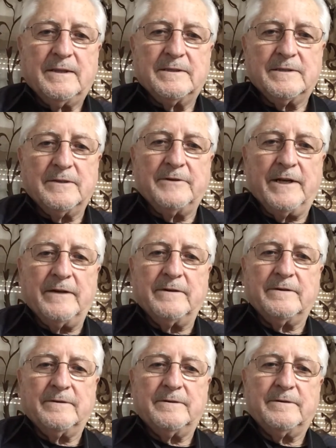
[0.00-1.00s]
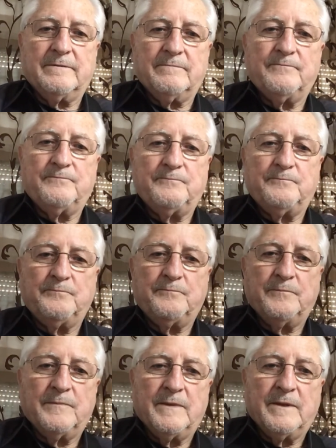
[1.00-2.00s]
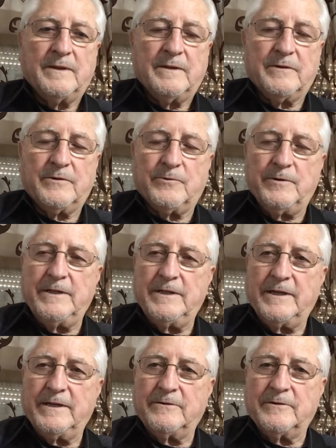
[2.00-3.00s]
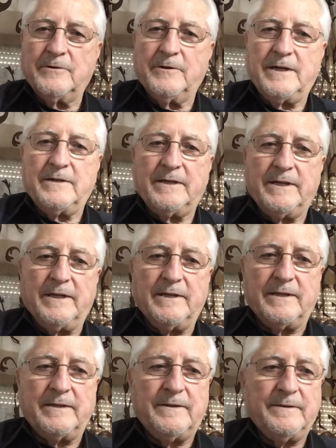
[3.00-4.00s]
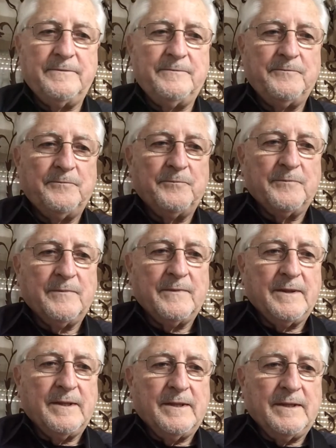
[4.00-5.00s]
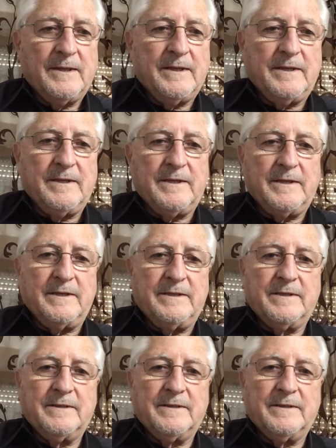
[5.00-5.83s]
So now the three lay on the ground dead, and he